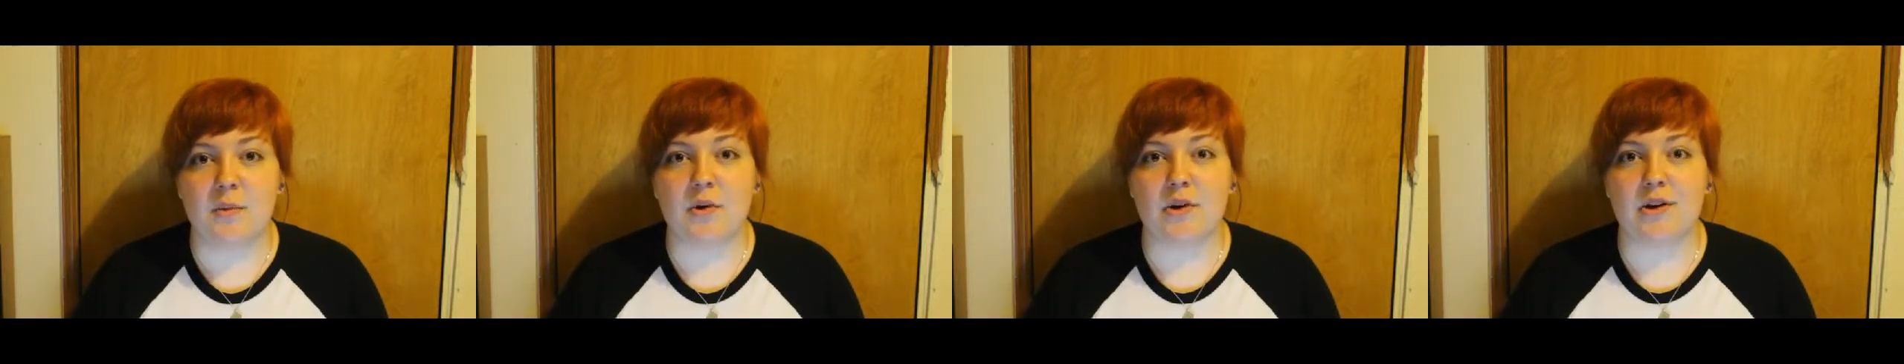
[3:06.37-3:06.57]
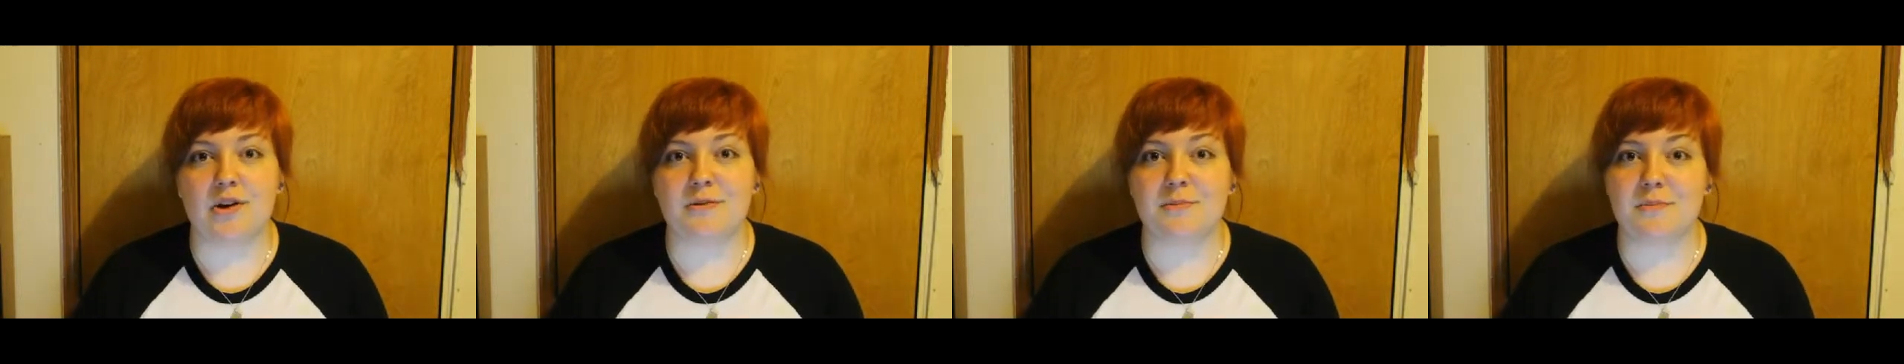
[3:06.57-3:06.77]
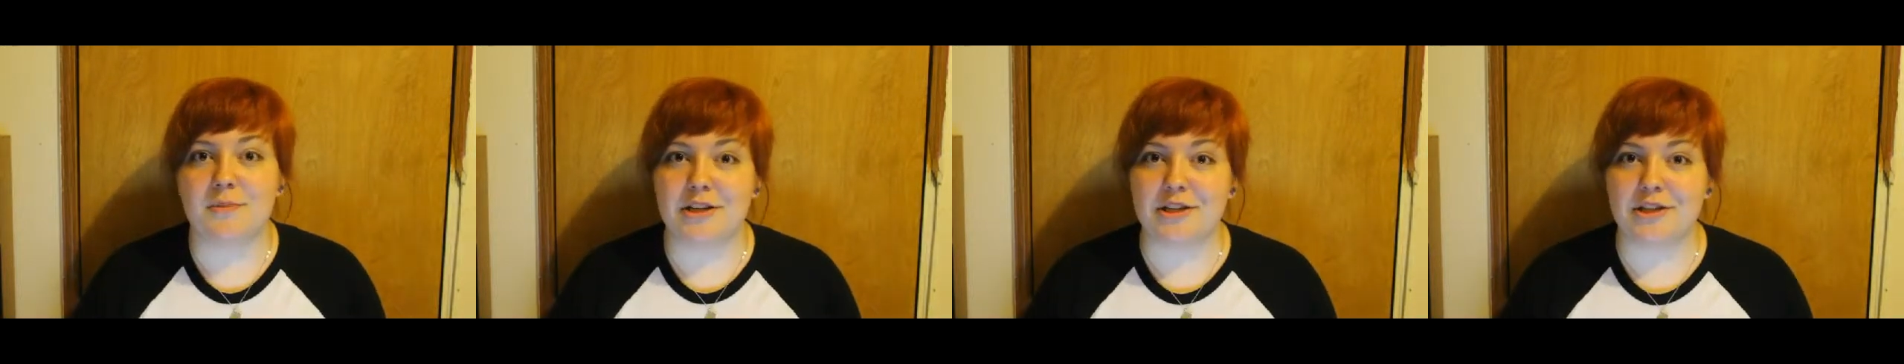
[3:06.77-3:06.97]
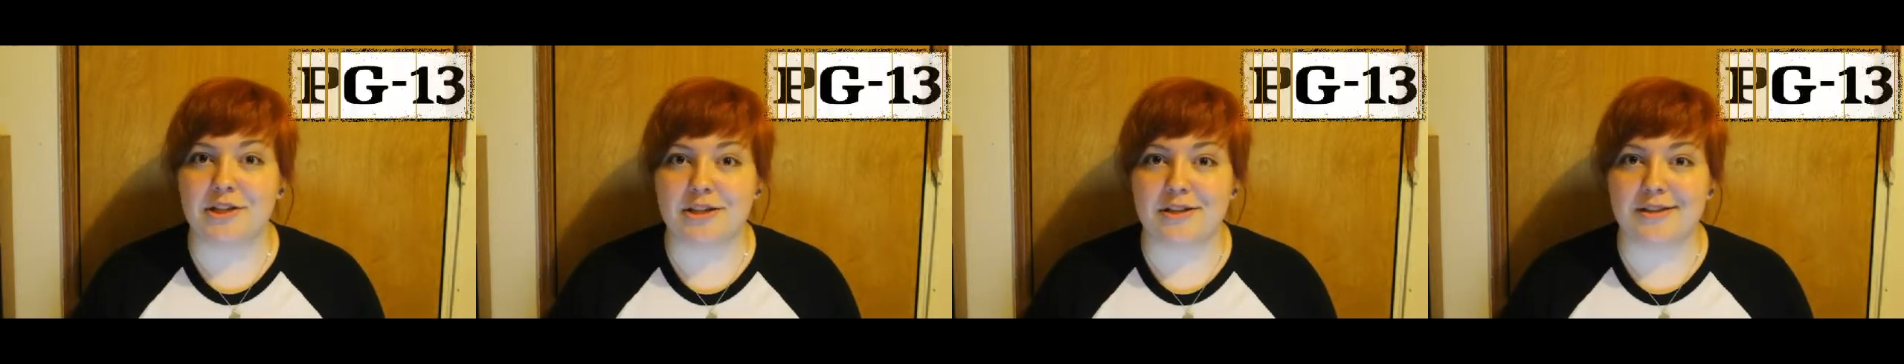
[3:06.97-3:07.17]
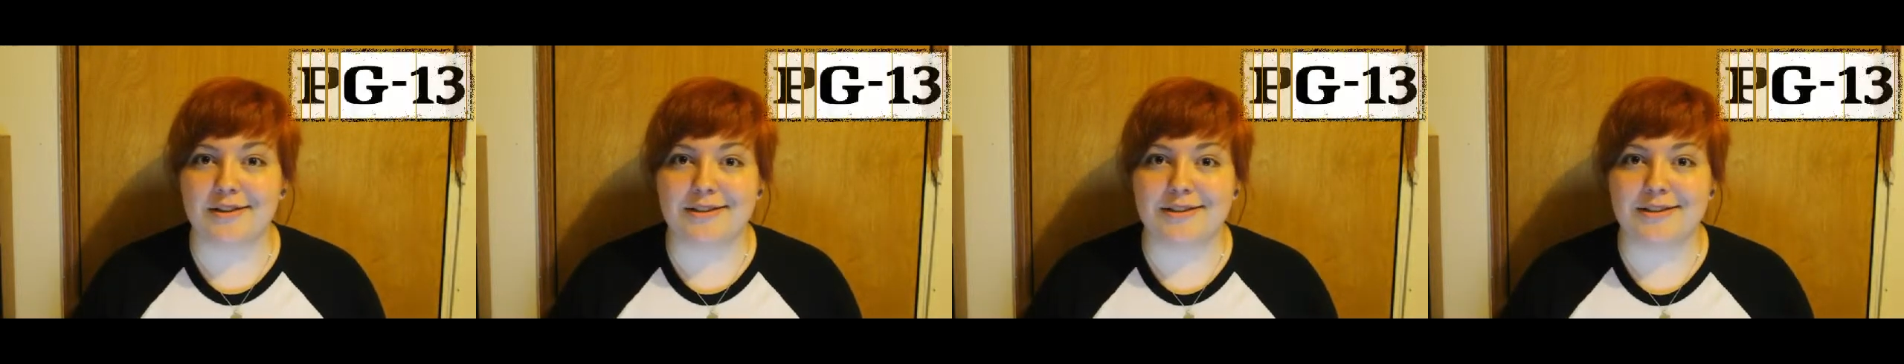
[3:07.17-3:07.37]
was
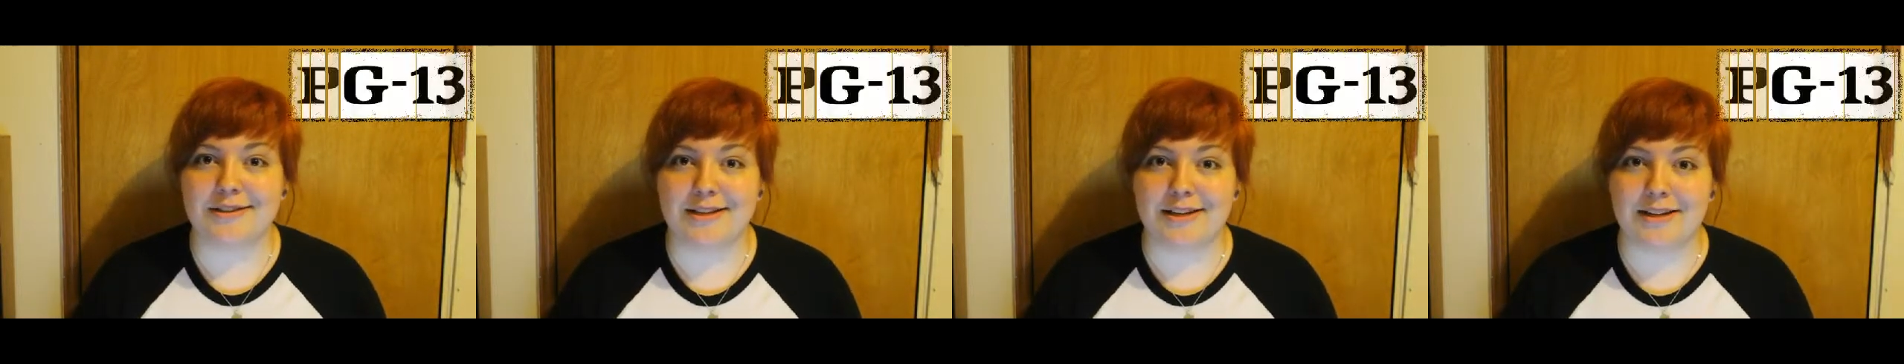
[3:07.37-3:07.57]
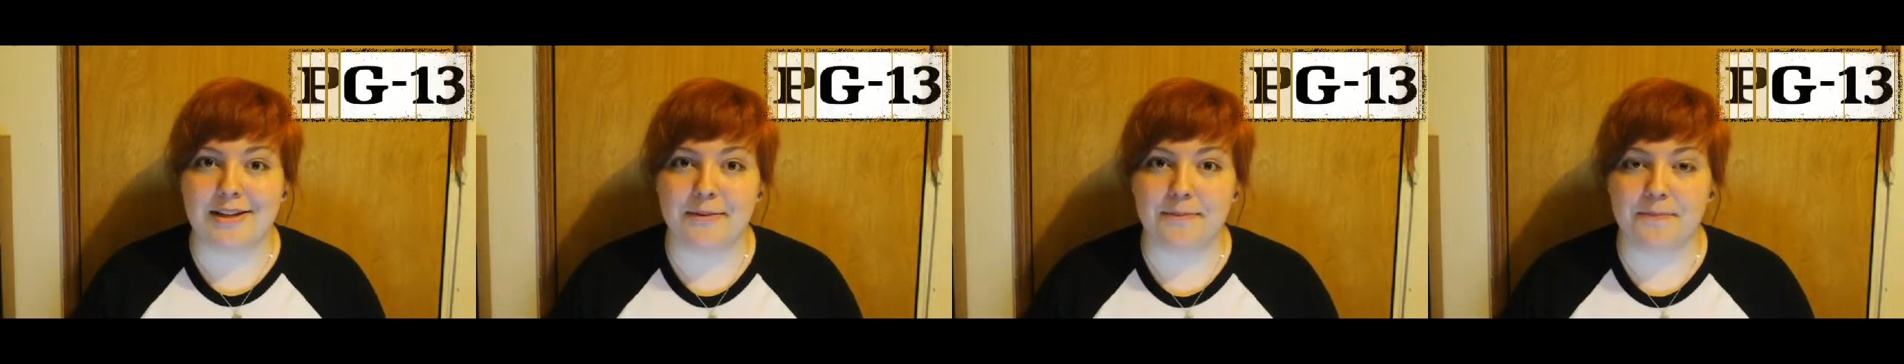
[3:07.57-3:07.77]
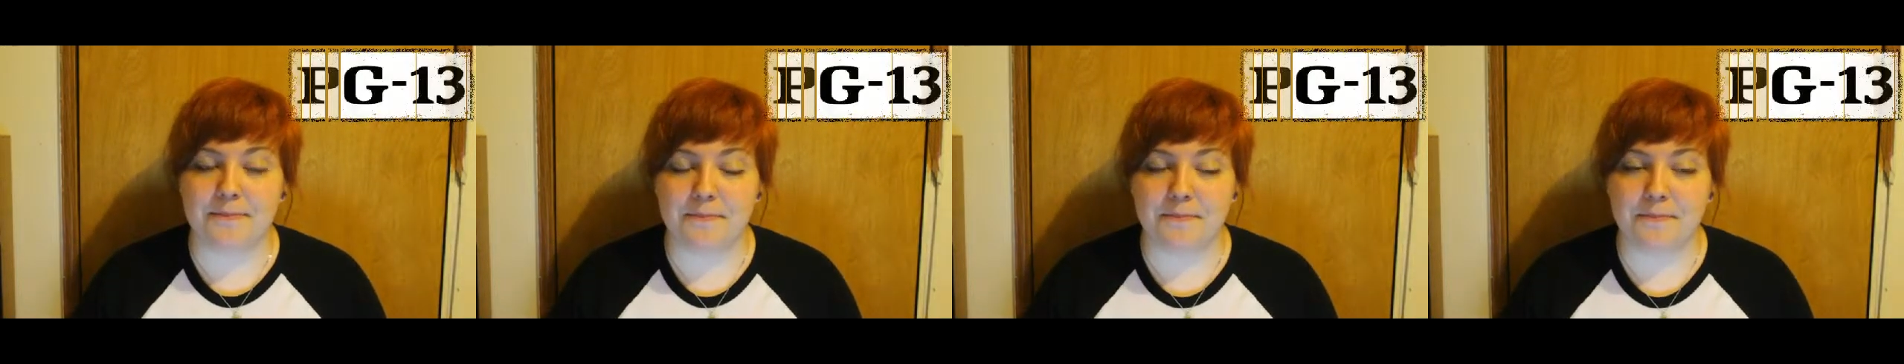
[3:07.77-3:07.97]
PG-13,